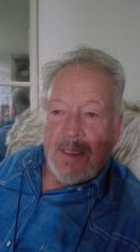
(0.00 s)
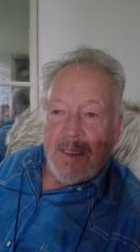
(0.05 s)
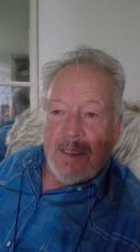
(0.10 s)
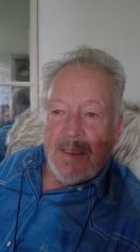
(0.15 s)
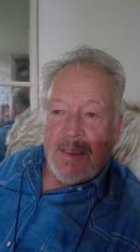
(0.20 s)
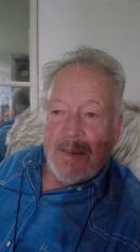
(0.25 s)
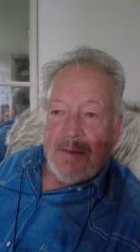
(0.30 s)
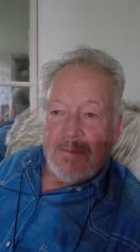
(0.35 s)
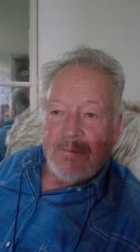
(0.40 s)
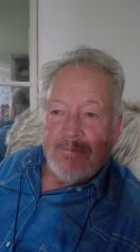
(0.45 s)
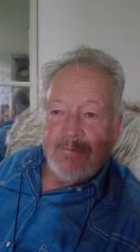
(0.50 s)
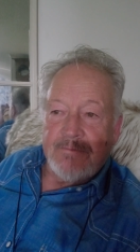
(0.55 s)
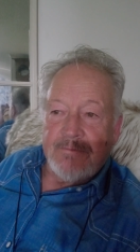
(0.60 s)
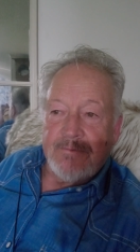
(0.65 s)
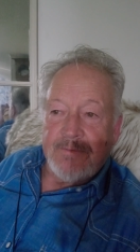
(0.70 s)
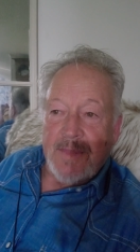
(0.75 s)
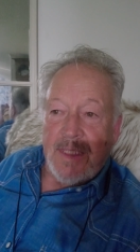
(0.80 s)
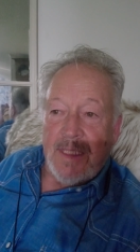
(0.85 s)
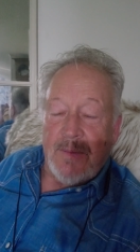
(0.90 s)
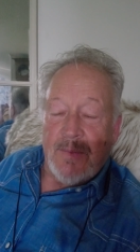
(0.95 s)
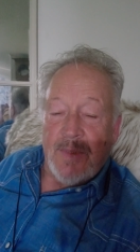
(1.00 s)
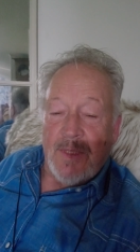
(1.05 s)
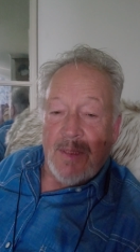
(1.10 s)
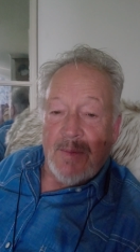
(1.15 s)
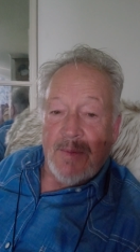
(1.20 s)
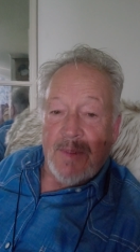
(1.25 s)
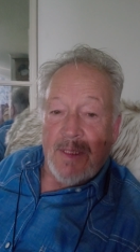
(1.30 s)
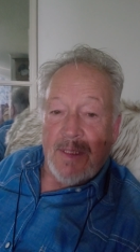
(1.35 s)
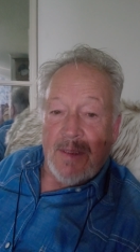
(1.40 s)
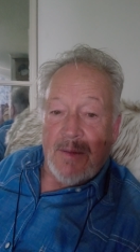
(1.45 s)
uh, keep you
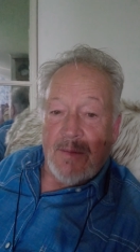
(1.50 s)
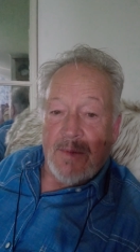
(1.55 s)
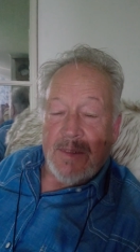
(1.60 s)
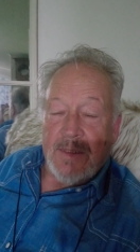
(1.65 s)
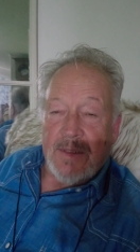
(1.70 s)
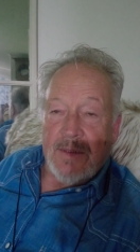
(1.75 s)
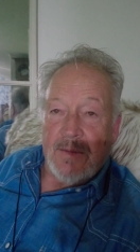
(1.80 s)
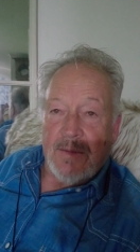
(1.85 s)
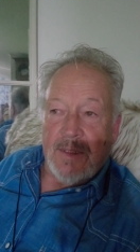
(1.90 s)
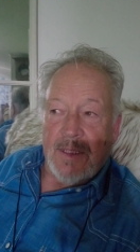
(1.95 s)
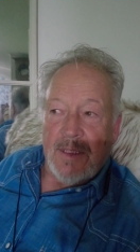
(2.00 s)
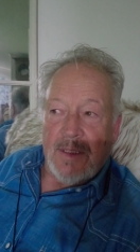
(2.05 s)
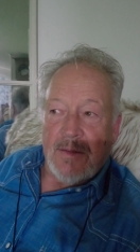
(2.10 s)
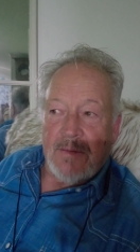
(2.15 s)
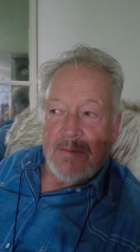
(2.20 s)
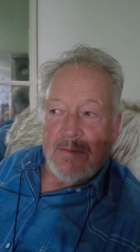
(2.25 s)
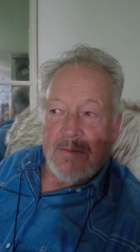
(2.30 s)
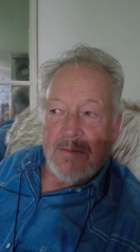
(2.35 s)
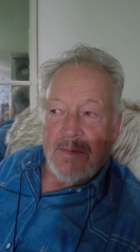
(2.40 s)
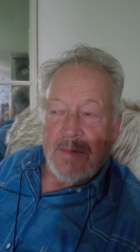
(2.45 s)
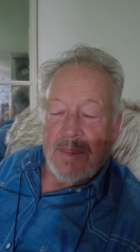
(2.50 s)
updated on what's going on.